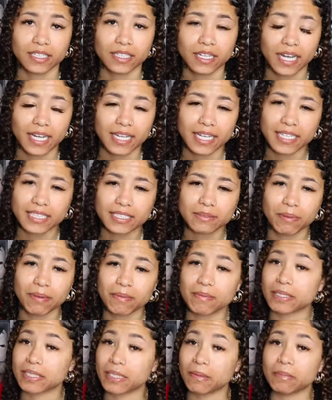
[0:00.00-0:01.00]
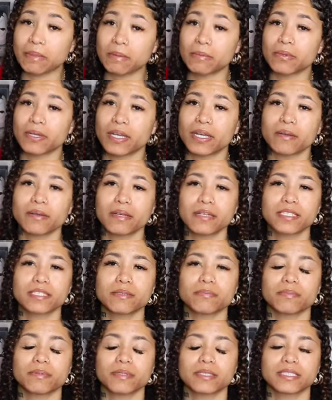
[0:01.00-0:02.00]
I guess maybe some people can
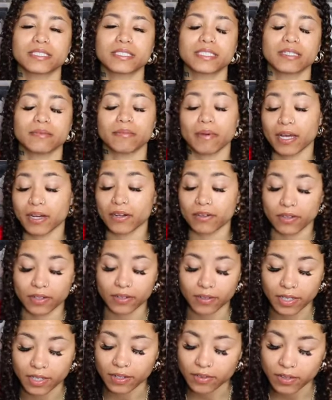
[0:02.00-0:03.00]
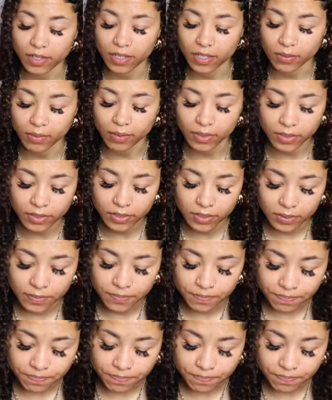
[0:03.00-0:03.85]
get put to sleep. I don't know. I don't know how that works.